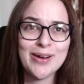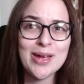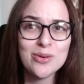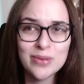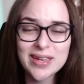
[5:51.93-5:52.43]

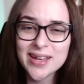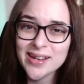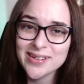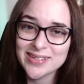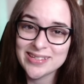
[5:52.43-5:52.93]
AoE
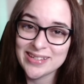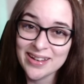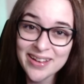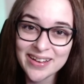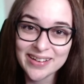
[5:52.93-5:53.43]
kind of
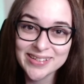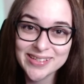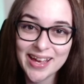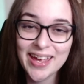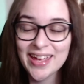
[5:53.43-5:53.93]
sucks.
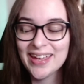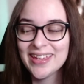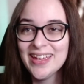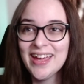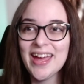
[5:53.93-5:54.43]
Like,
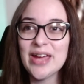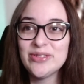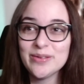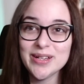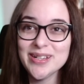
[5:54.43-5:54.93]
if
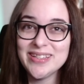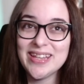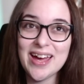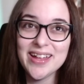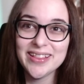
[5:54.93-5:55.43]
I'm gonna
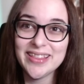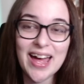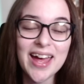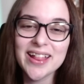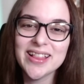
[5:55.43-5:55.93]
not
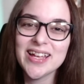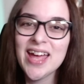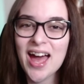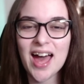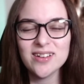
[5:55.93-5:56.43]
lie, like,
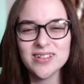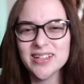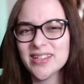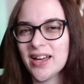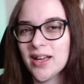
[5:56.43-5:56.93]
I don't
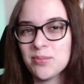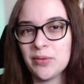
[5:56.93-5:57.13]
get the hype of